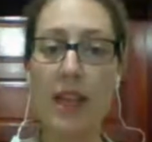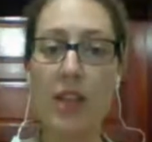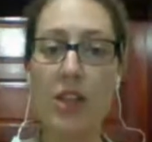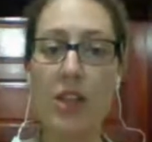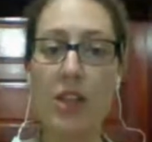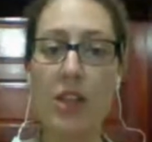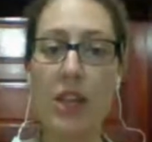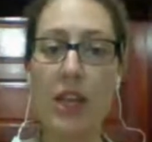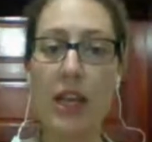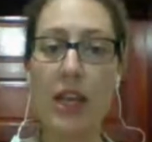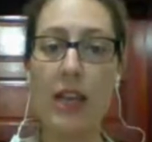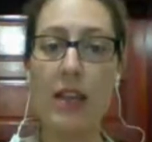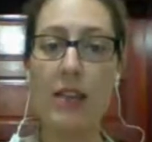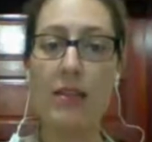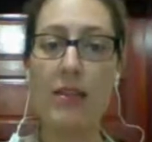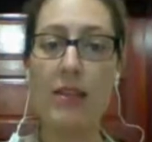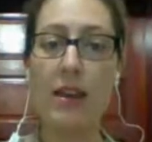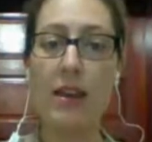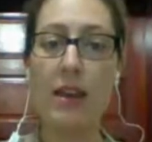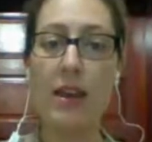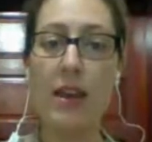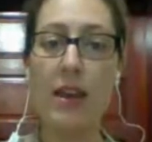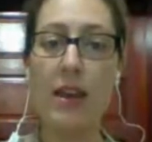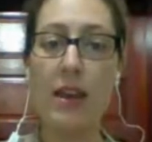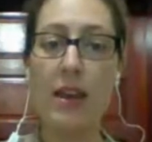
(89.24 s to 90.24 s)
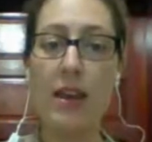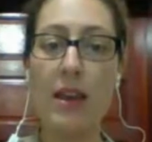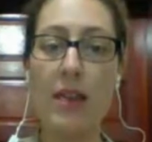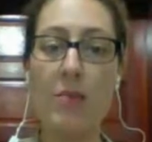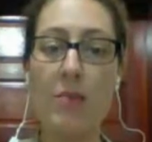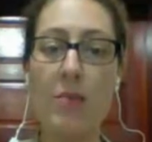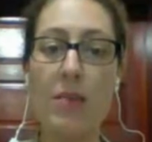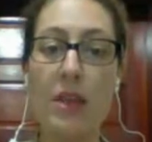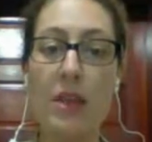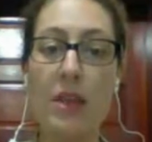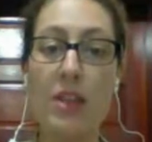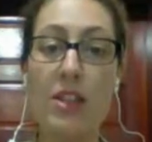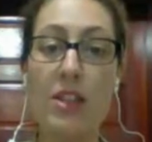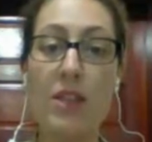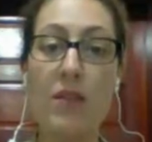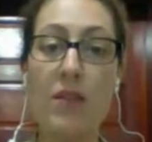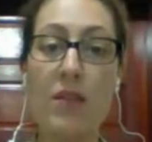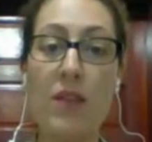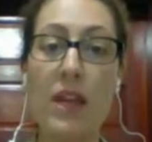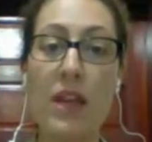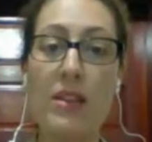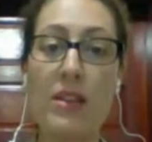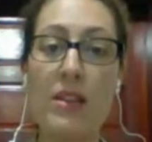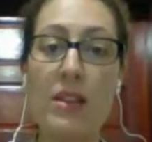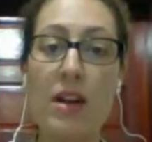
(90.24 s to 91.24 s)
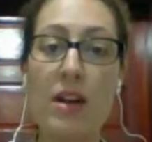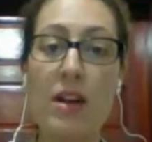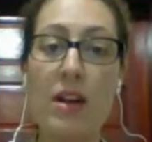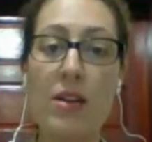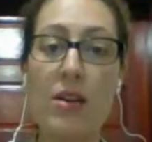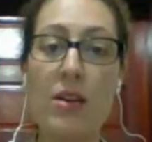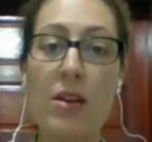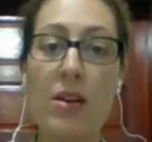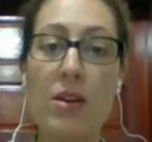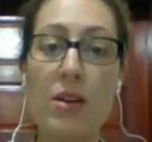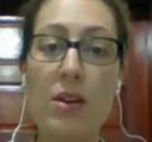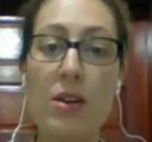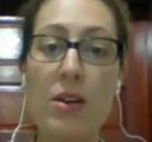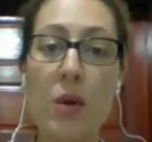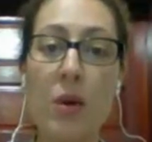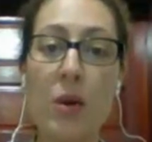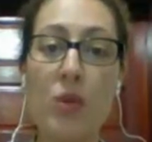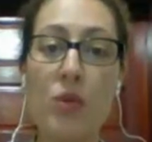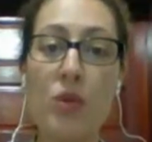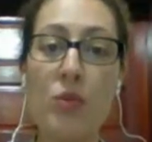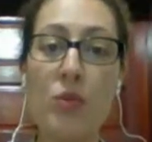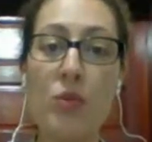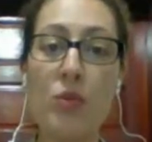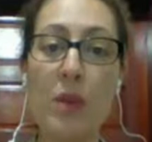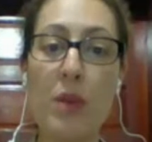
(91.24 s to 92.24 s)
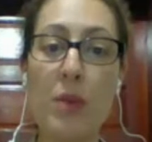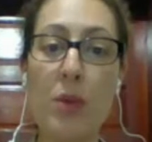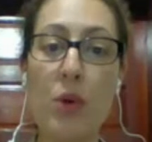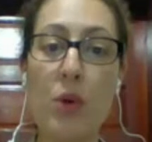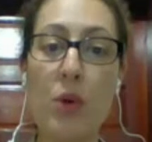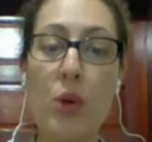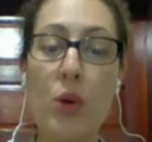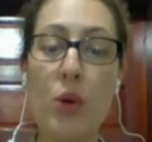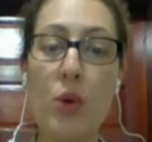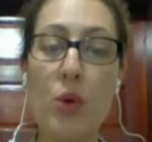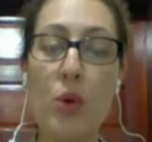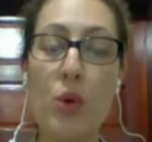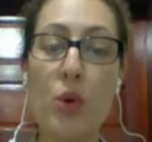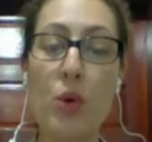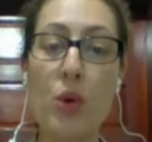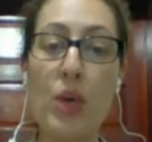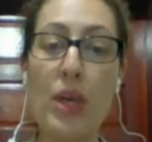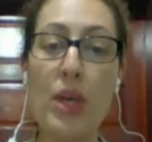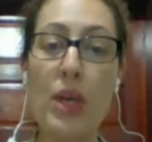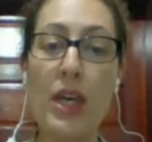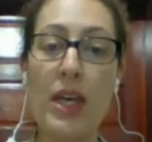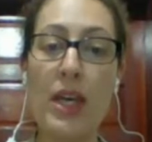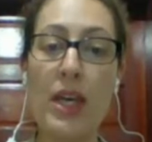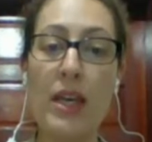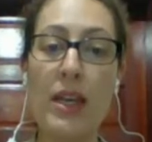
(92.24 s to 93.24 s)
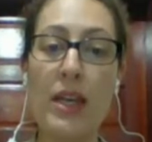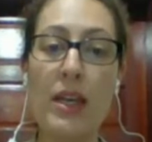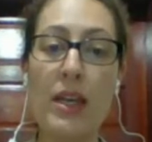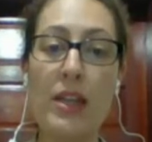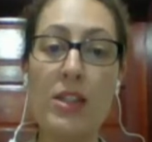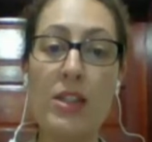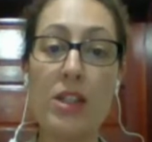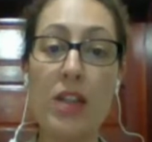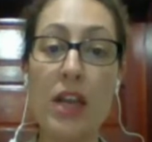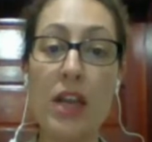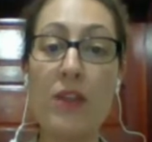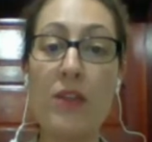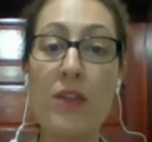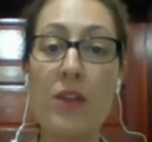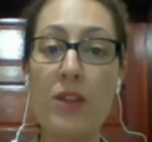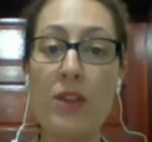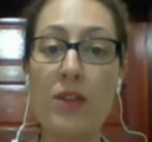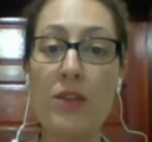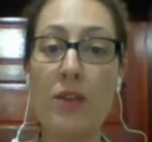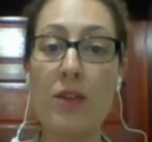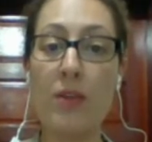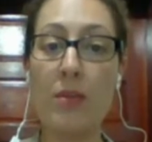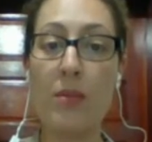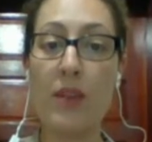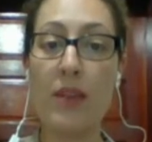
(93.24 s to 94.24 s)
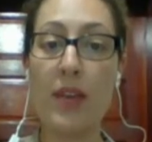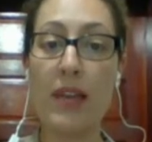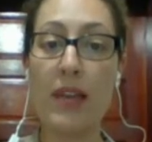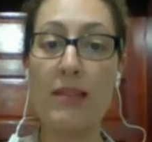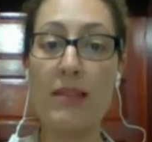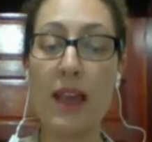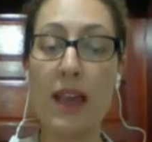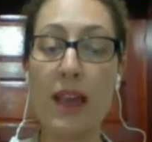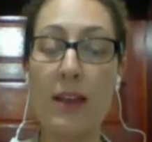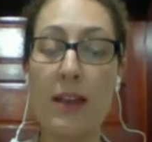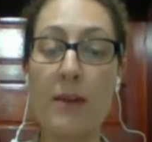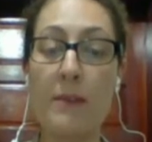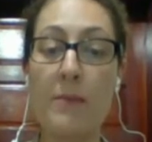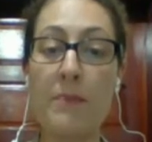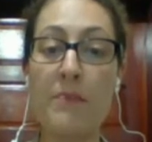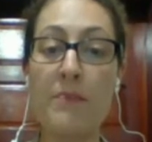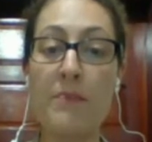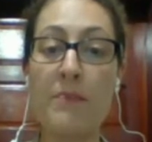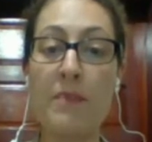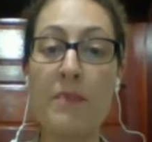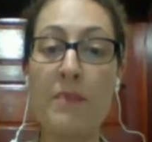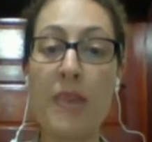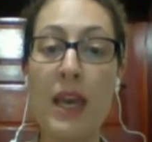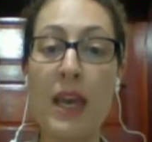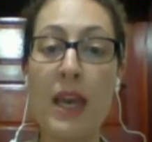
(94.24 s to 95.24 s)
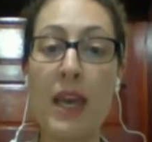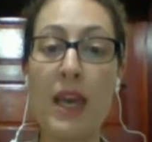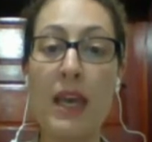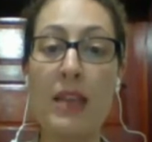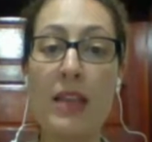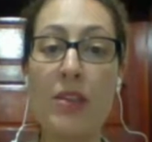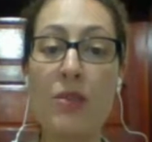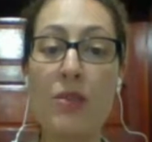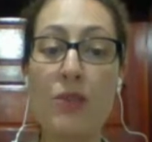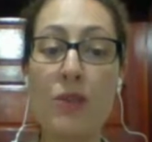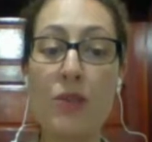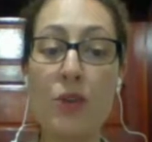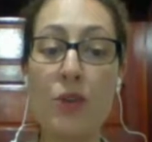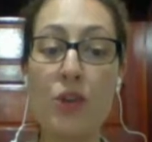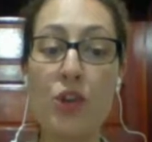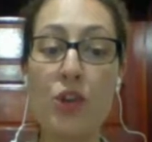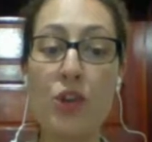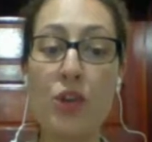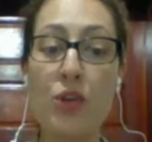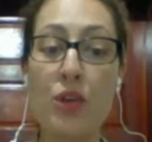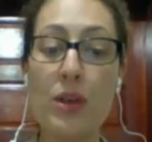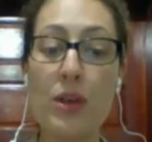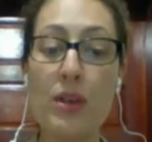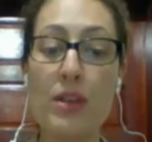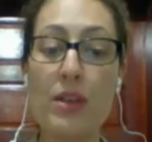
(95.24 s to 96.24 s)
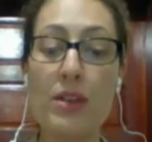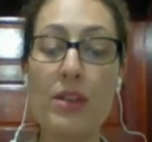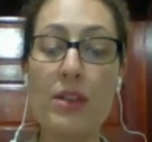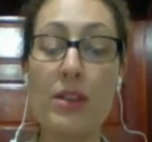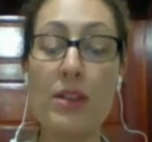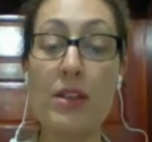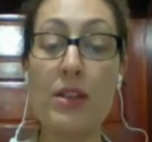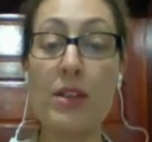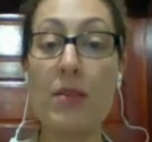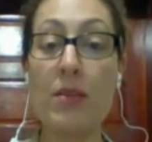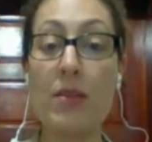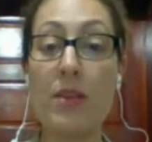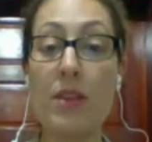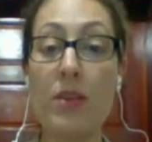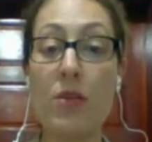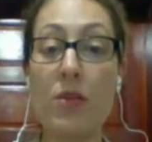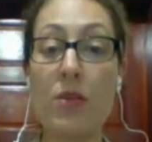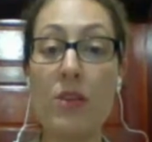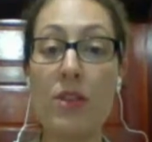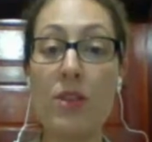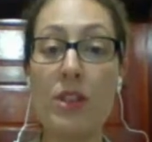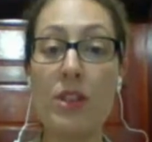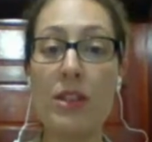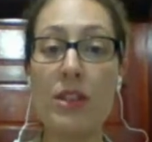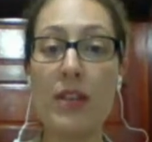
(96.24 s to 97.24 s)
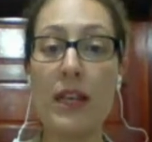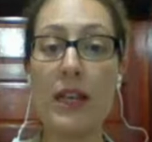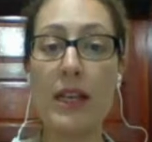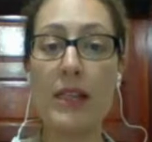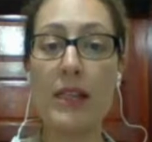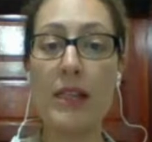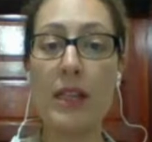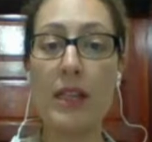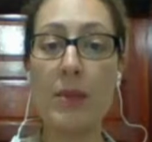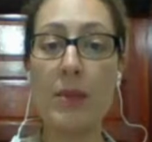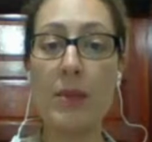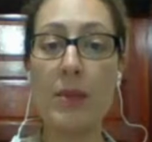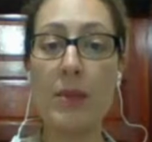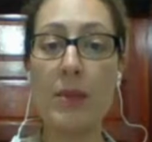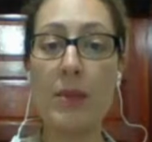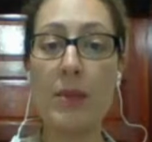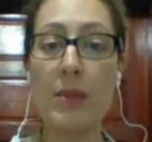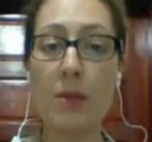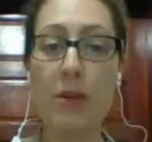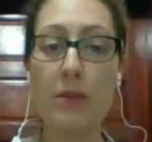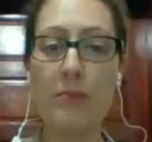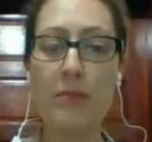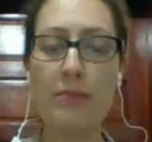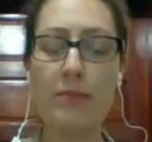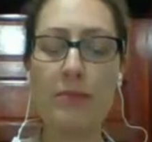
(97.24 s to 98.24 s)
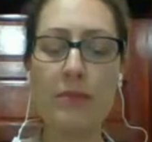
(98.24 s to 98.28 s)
as such, and civilians are the most people who suffered from the attack. And for sure, this is something which is unacceptable,